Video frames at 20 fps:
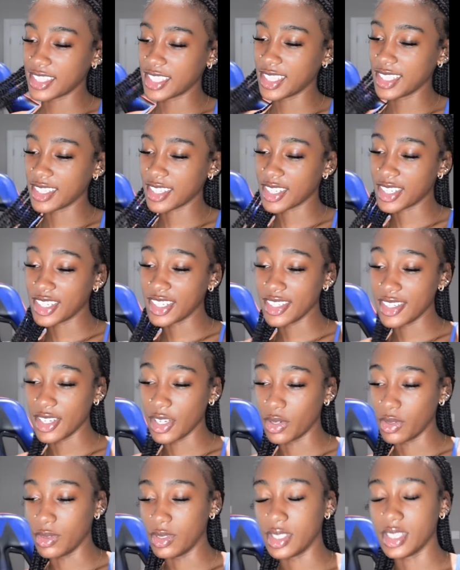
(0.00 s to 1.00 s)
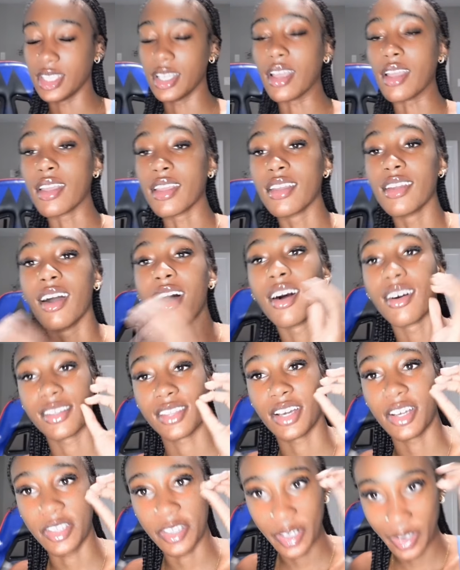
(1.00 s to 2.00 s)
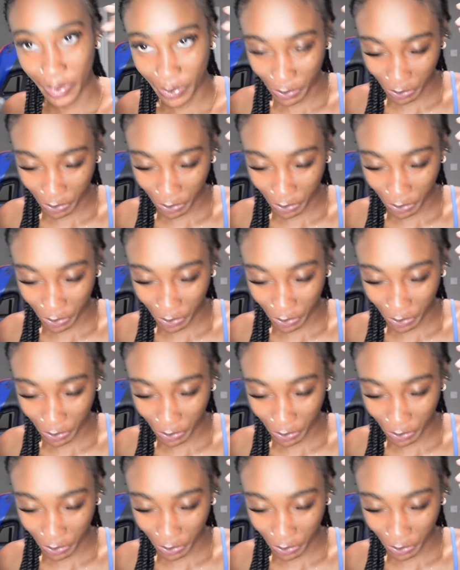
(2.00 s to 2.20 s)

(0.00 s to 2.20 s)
to GoodNotes. Y'all, y'all, y'all